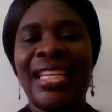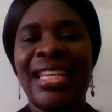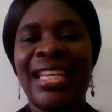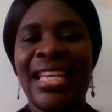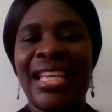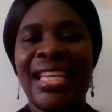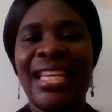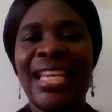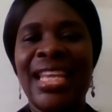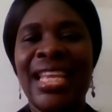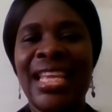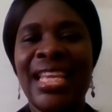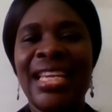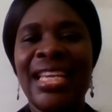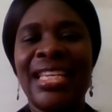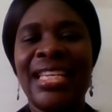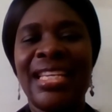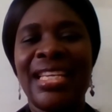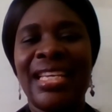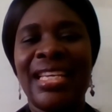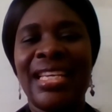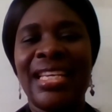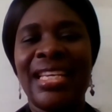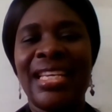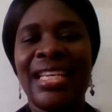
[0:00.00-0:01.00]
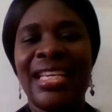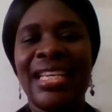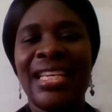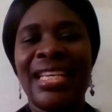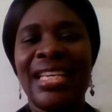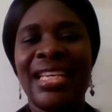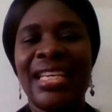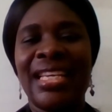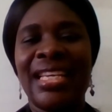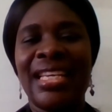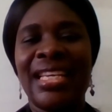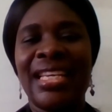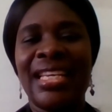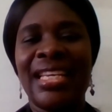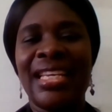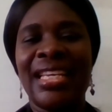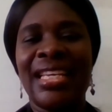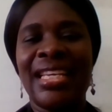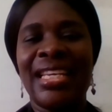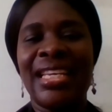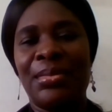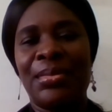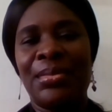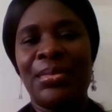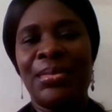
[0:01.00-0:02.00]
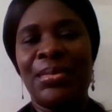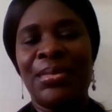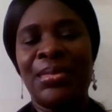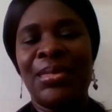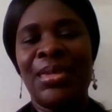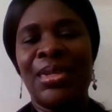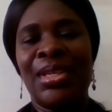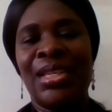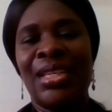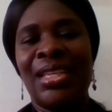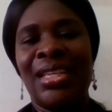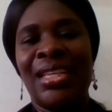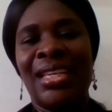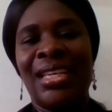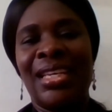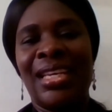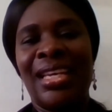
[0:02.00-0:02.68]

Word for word: they need a lot of time. Yeah.